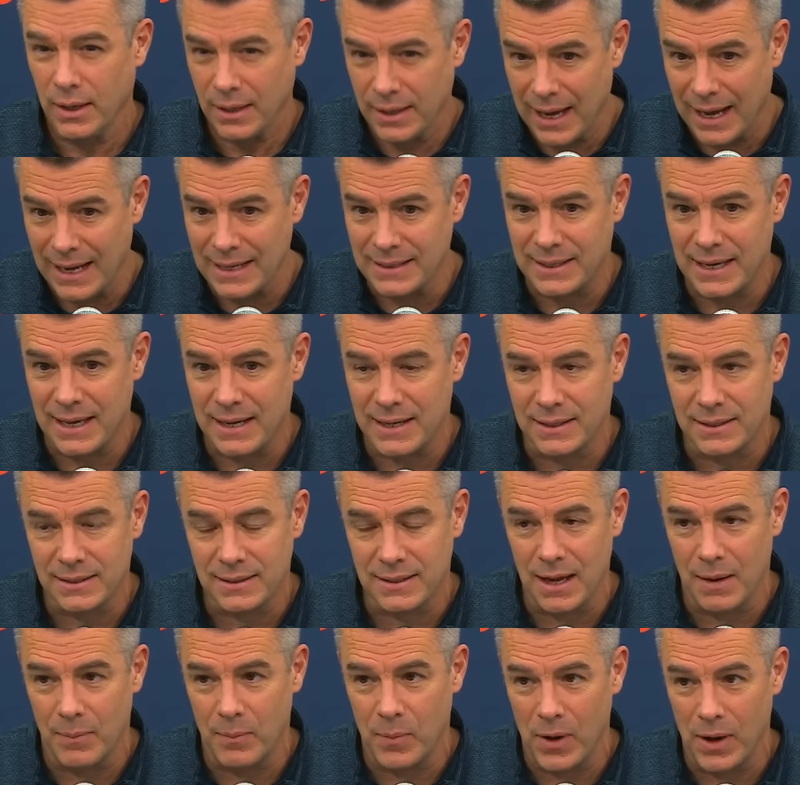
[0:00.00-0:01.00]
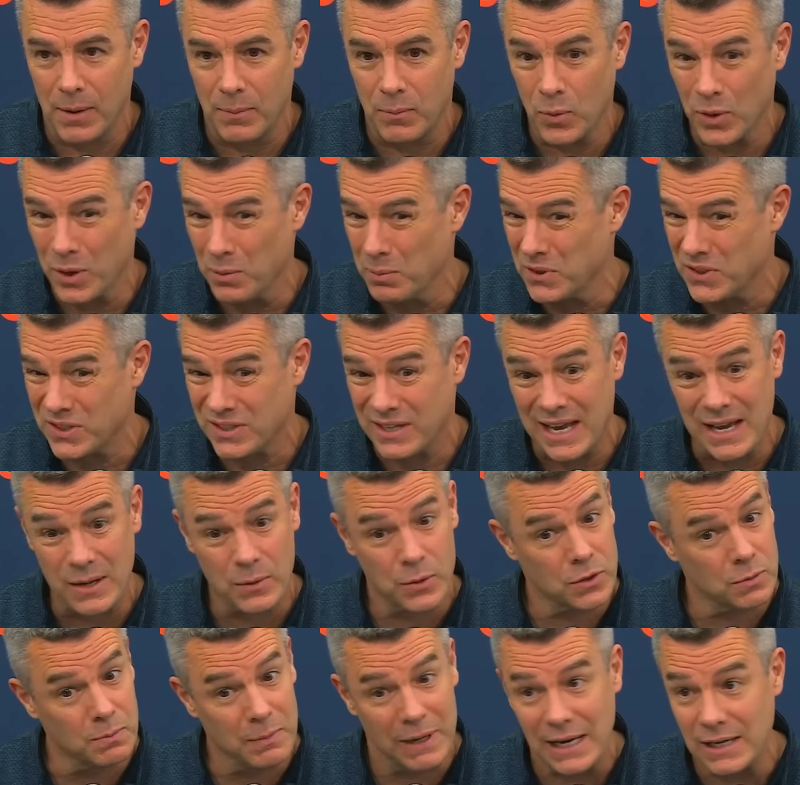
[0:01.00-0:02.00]
Guys had to step up. When a mistake
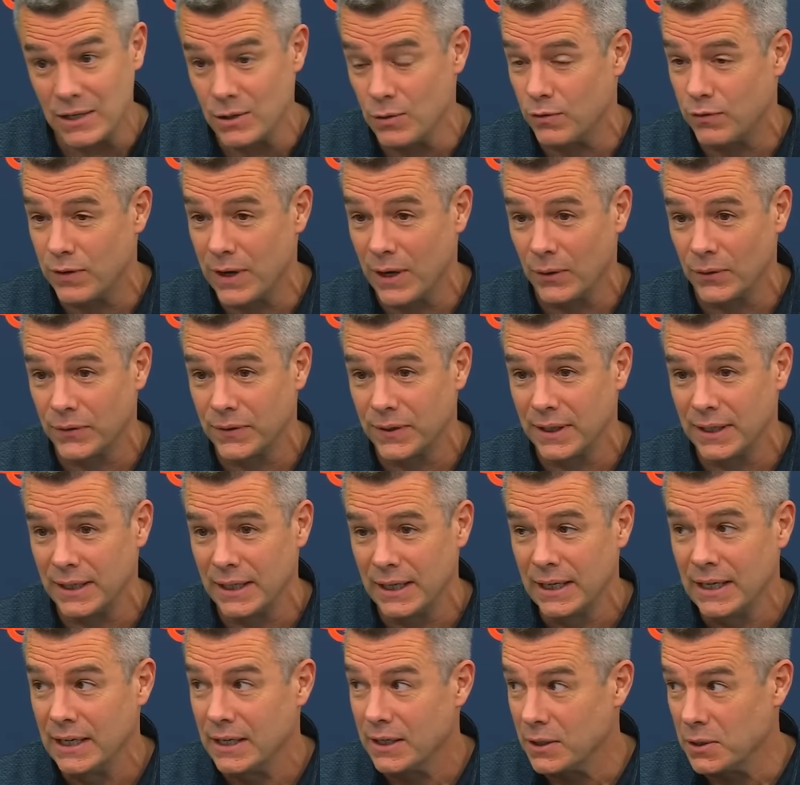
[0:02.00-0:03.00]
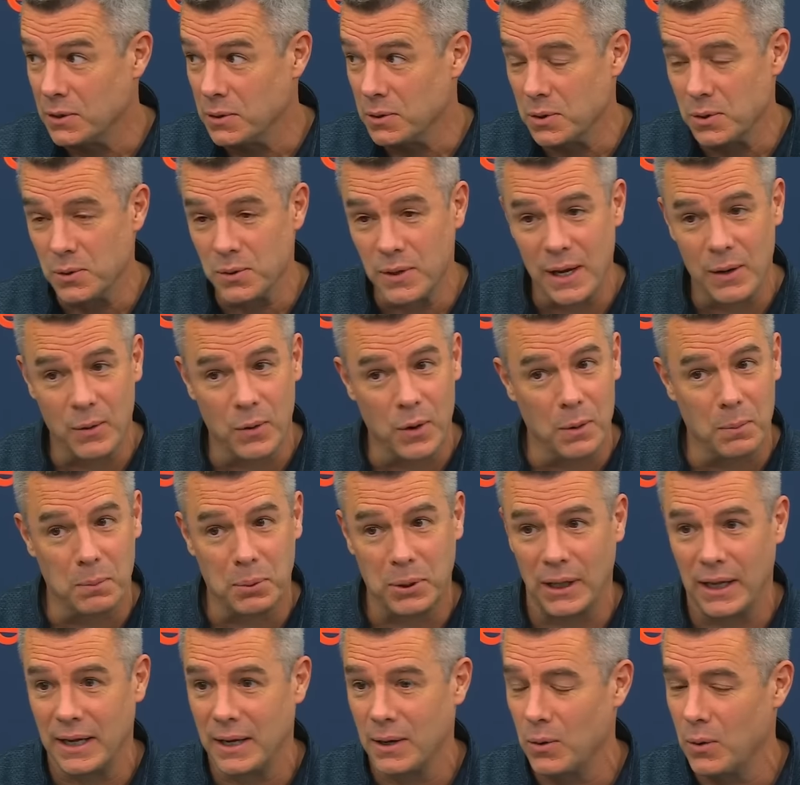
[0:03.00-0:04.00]
was made, you felt it. You knew they were a
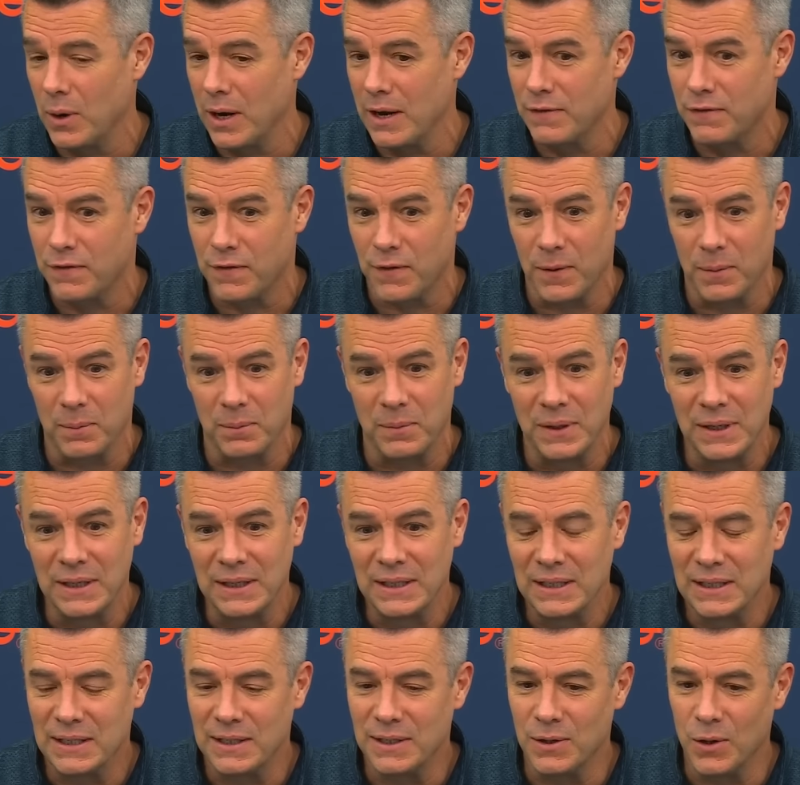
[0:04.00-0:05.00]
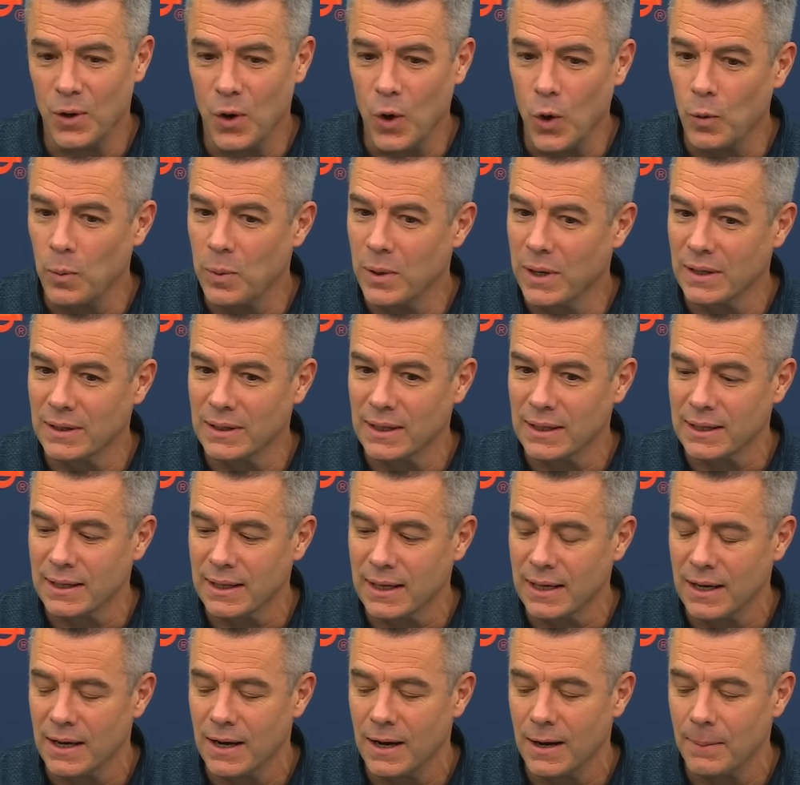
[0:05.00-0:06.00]
play away from, you know, opening the
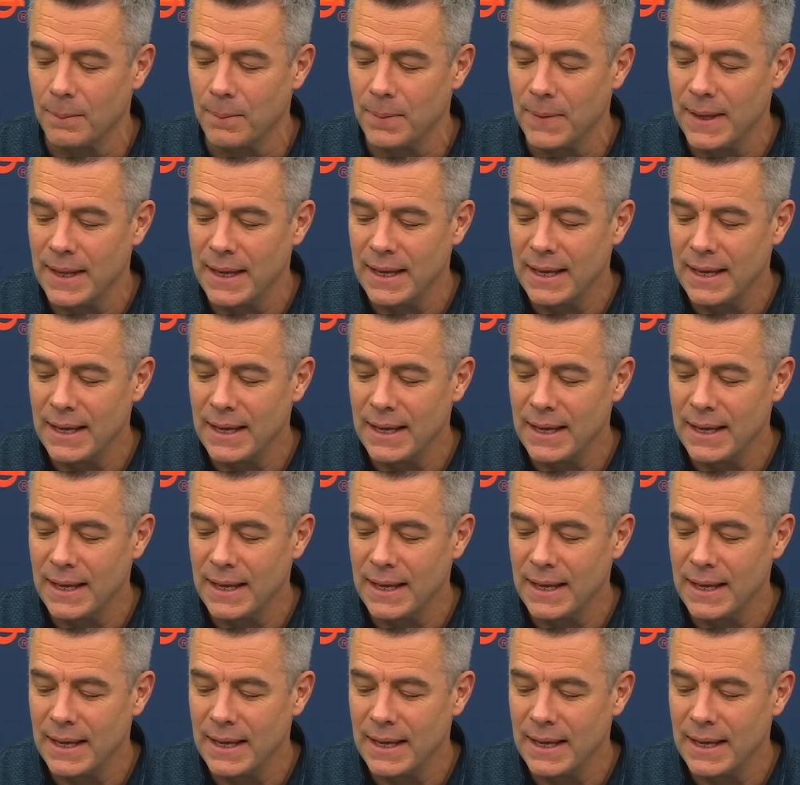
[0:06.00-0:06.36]
thing up.